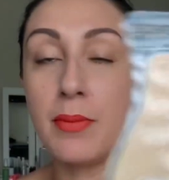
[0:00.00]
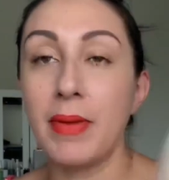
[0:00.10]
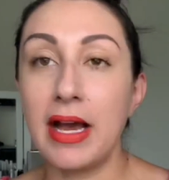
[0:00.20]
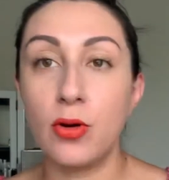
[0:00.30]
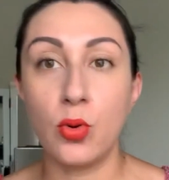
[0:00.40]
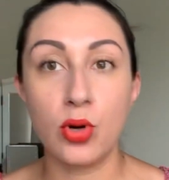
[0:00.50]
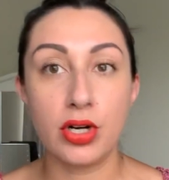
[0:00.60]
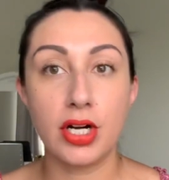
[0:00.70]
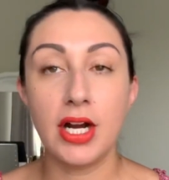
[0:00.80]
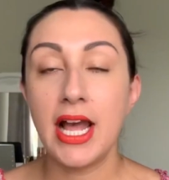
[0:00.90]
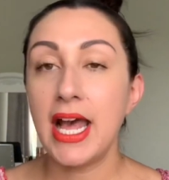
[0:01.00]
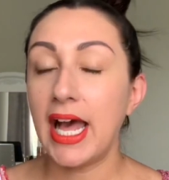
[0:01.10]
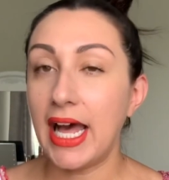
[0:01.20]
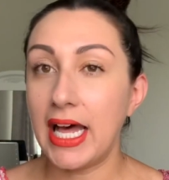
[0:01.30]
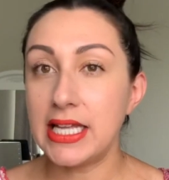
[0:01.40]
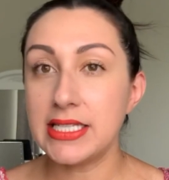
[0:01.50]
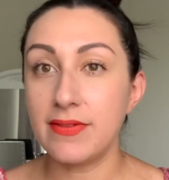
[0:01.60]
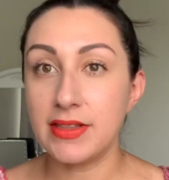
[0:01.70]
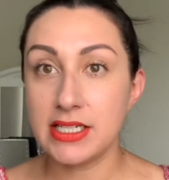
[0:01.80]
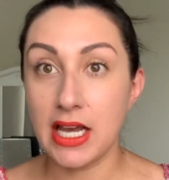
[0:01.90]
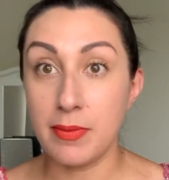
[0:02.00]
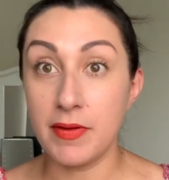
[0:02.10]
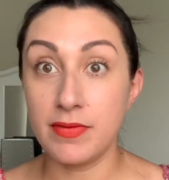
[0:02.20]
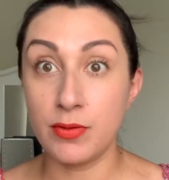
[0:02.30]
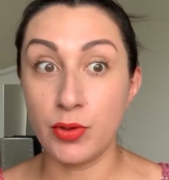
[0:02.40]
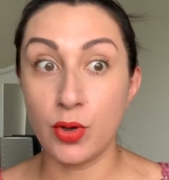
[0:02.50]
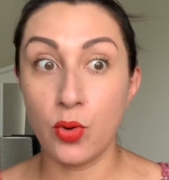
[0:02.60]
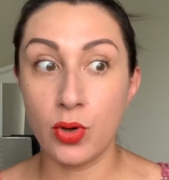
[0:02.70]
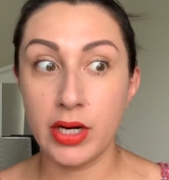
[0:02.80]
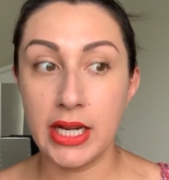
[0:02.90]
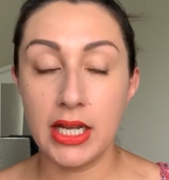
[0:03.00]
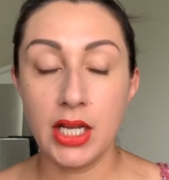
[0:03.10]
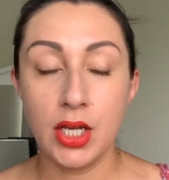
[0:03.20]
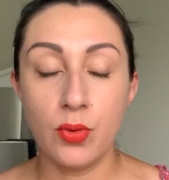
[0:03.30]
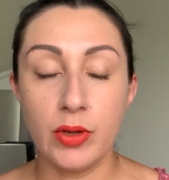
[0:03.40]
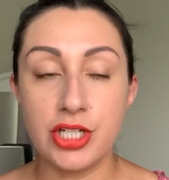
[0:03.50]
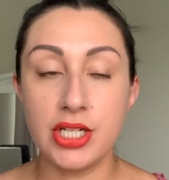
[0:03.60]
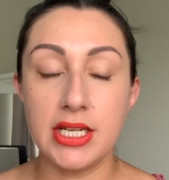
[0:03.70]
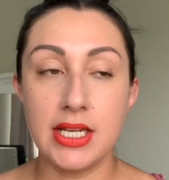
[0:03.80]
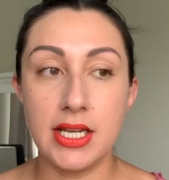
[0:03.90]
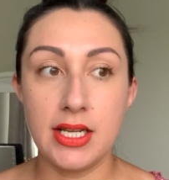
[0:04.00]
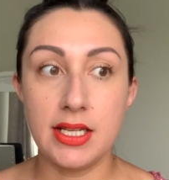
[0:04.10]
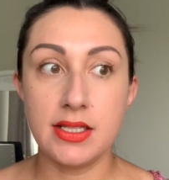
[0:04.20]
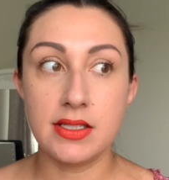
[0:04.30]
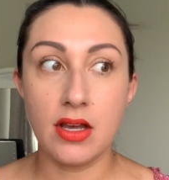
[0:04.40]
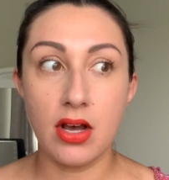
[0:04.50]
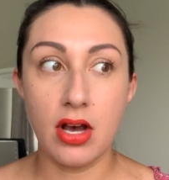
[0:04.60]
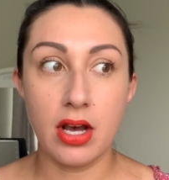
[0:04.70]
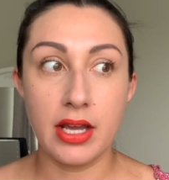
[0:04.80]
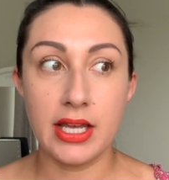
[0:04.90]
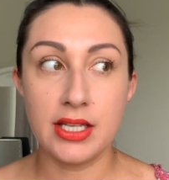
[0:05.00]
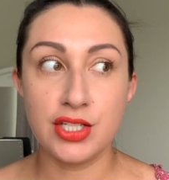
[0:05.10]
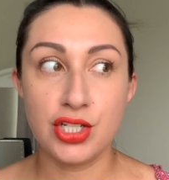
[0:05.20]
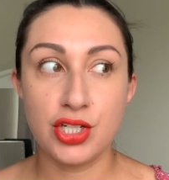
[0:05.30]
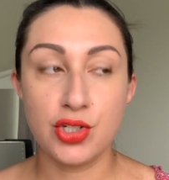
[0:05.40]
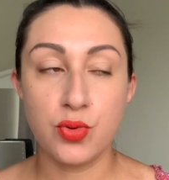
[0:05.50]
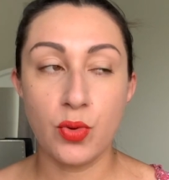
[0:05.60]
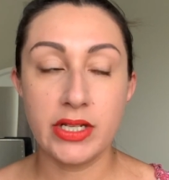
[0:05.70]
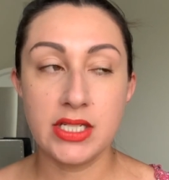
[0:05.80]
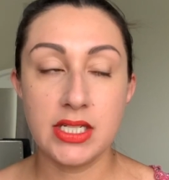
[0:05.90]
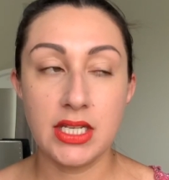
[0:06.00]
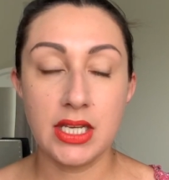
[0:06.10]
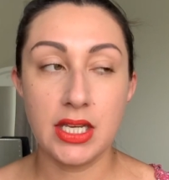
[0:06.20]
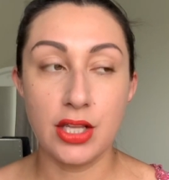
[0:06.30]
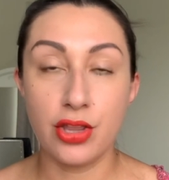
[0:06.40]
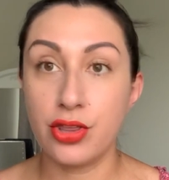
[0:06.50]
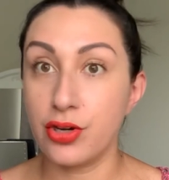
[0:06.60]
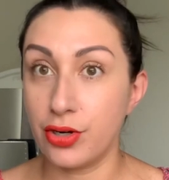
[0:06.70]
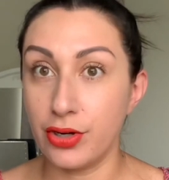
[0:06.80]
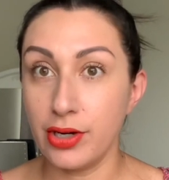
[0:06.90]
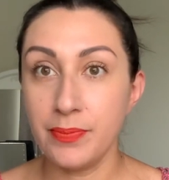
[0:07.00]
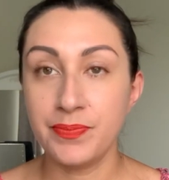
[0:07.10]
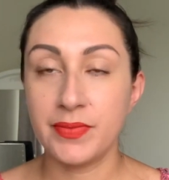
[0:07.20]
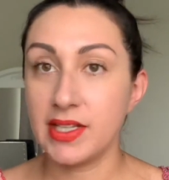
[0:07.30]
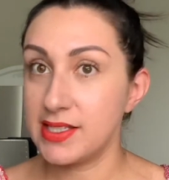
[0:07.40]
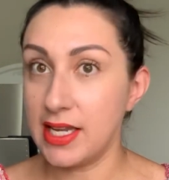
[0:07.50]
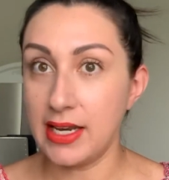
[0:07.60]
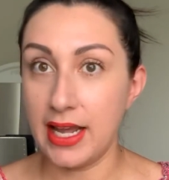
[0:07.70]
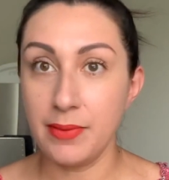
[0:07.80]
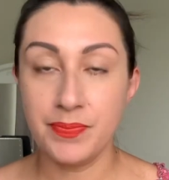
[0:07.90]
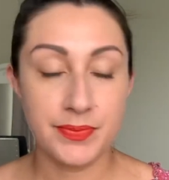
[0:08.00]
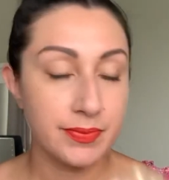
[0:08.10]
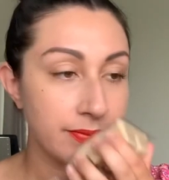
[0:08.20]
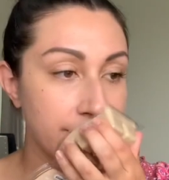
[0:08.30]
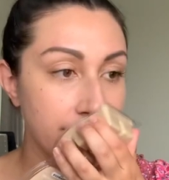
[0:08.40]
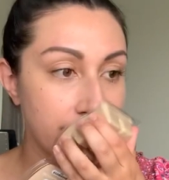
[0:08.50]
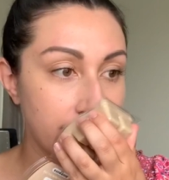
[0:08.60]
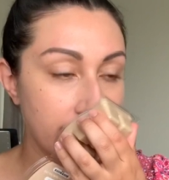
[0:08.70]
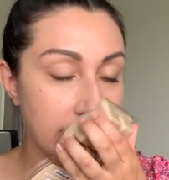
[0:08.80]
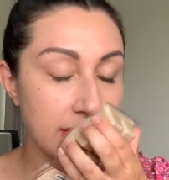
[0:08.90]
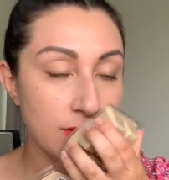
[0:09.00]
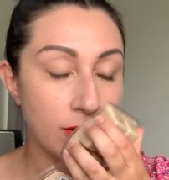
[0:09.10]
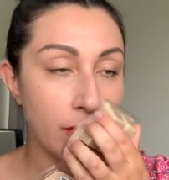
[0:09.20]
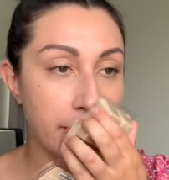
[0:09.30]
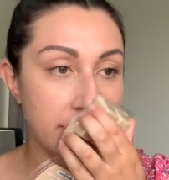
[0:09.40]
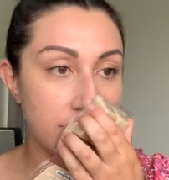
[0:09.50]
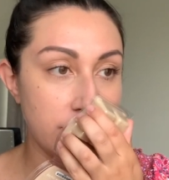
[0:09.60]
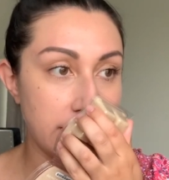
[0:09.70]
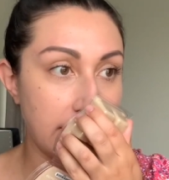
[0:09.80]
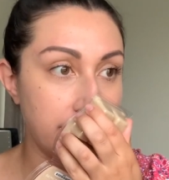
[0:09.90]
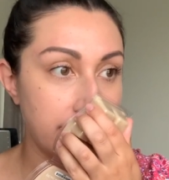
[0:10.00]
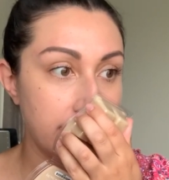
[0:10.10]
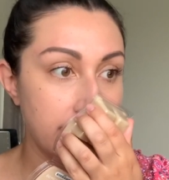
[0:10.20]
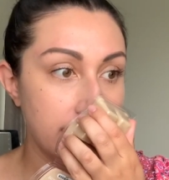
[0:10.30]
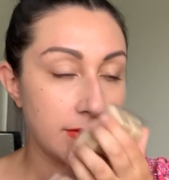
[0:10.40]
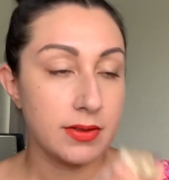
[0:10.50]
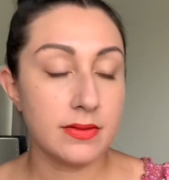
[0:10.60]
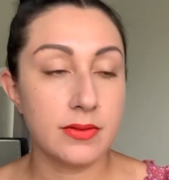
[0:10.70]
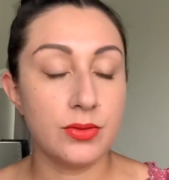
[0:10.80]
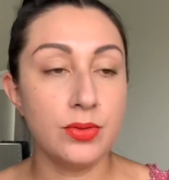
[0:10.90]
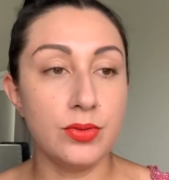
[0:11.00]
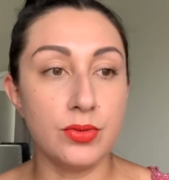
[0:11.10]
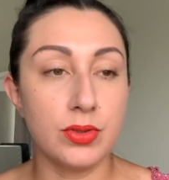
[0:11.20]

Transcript: back order as of the time of the recording, which is August 23rd, Sunday. This will go up on Tuesday. Ooh.